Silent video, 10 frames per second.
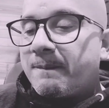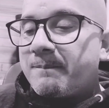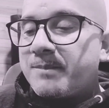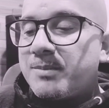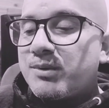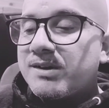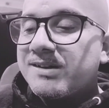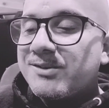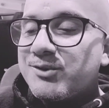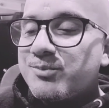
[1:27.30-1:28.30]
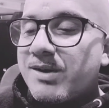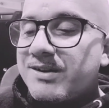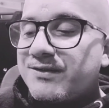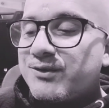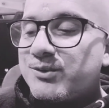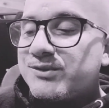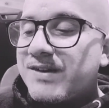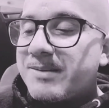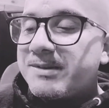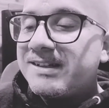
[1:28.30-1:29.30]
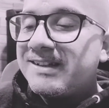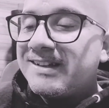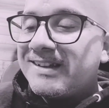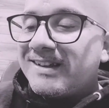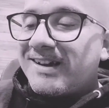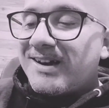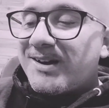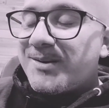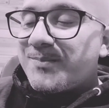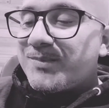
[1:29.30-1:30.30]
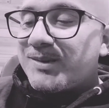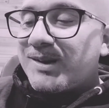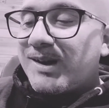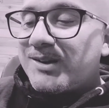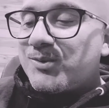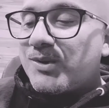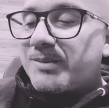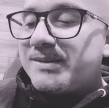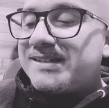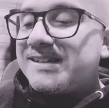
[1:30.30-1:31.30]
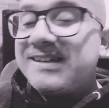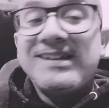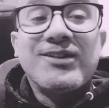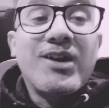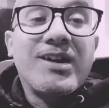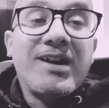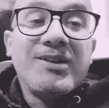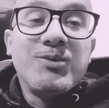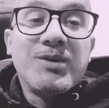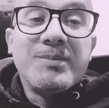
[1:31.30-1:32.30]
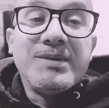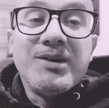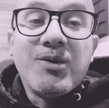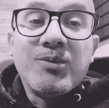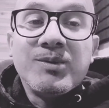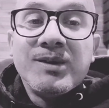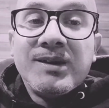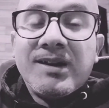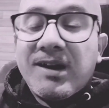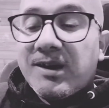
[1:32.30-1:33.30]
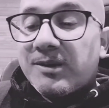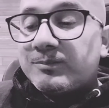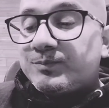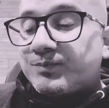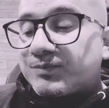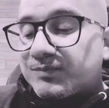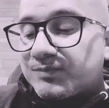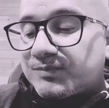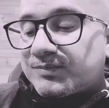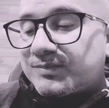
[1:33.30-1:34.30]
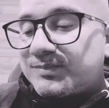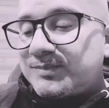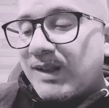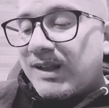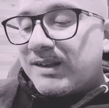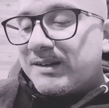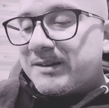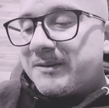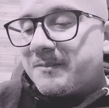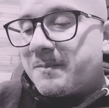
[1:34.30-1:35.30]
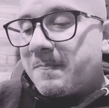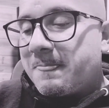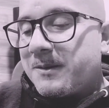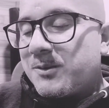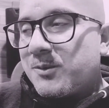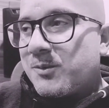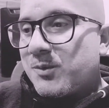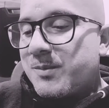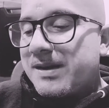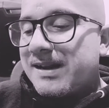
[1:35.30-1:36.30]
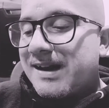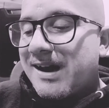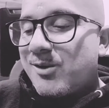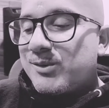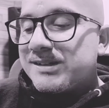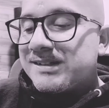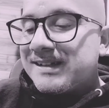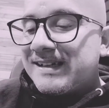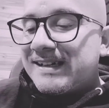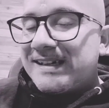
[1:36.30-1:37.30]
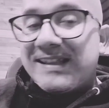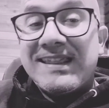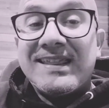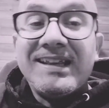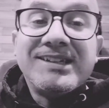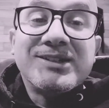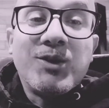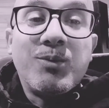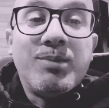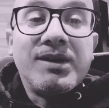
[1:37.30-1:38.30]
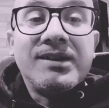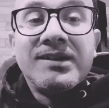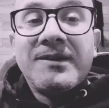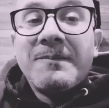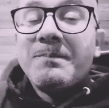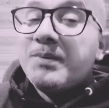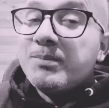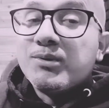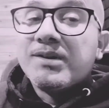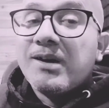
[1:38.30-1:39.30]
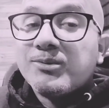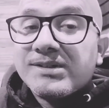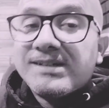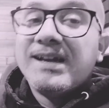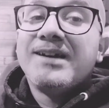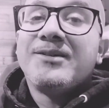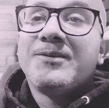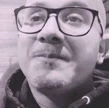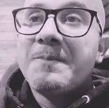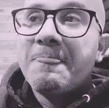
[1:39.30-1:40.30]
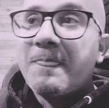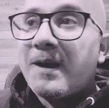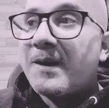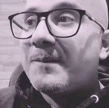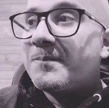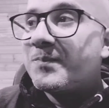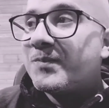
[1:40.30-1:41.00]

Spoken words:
people are going to know you by your fruits, family. How you want to be seen, or how do you want to be known. Um, and, we may not always think so, but people can always tell um,